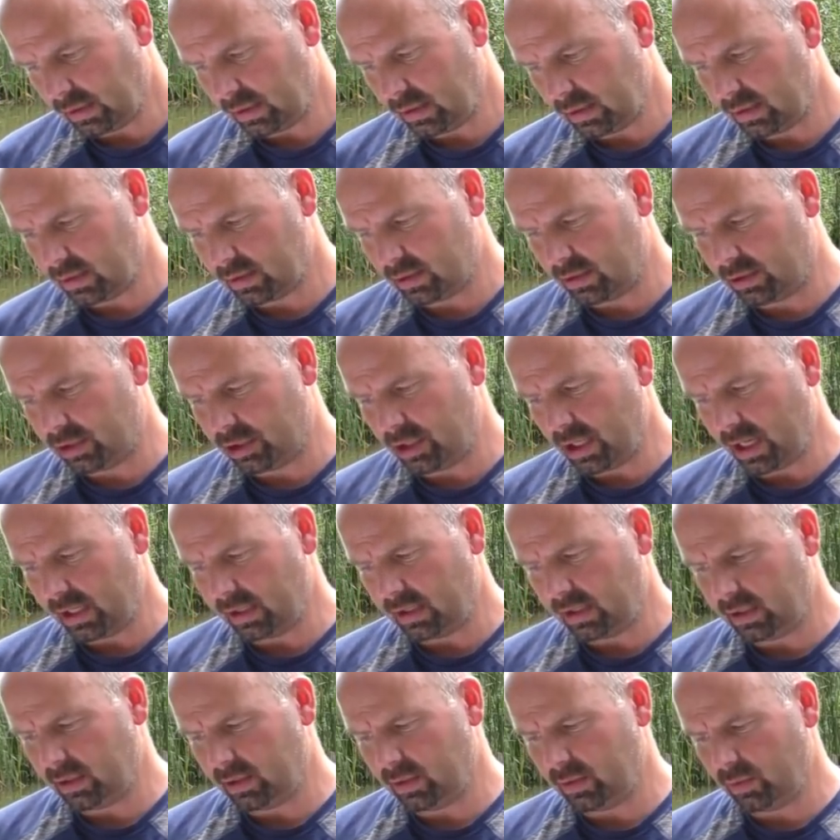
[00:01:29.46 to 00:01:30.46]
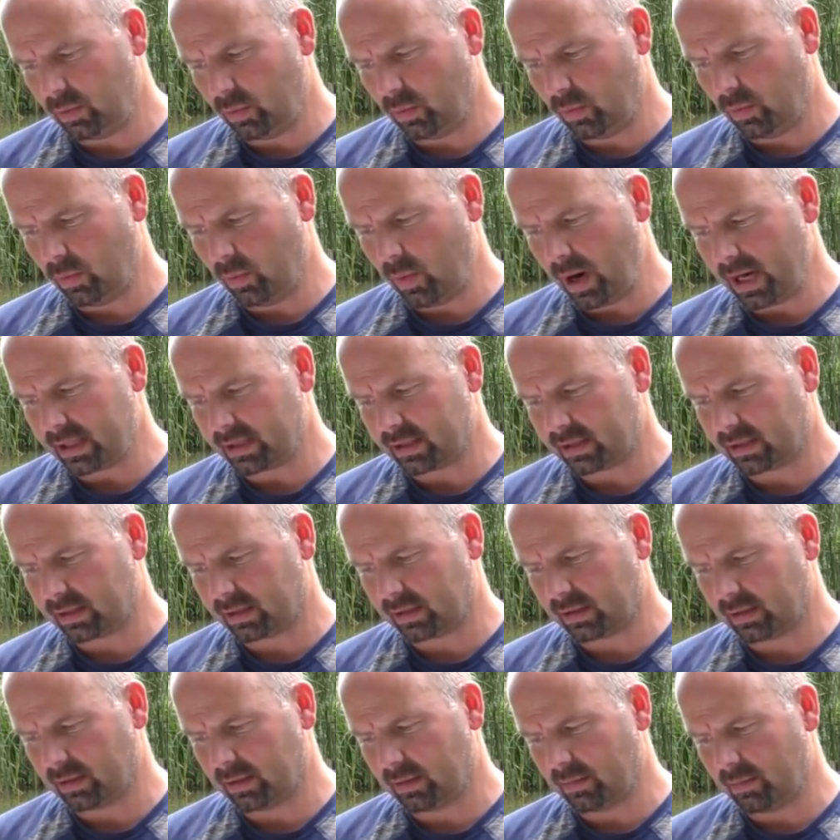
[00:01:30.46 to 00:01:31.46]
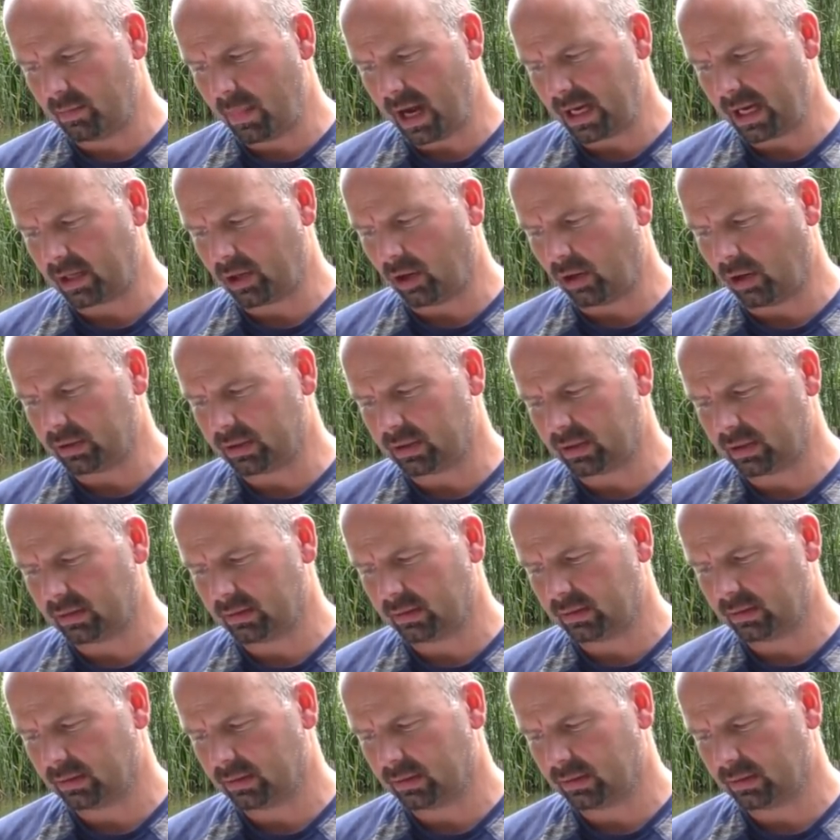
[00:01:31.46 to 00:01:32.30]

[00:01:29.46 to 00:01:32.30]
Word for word: is Jenny West Macott.